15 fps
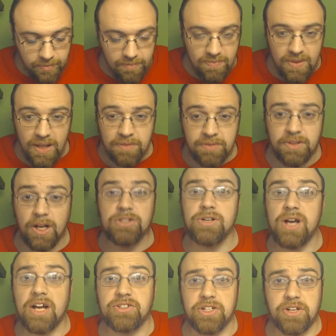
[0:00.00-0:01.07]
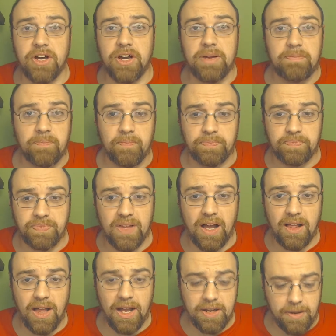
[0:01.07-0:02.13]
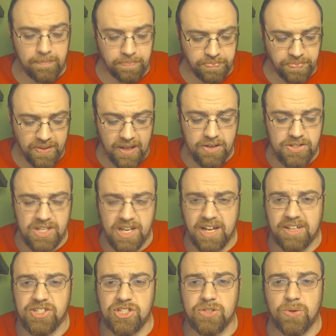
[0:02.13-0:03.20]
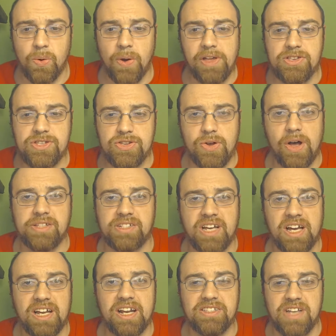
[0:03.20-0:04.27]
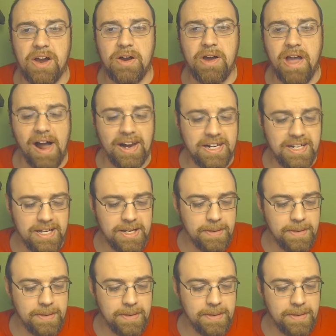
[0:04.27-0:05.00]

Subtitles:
Those are actually good. I like them. There's like a soy sauce kind of teriyaki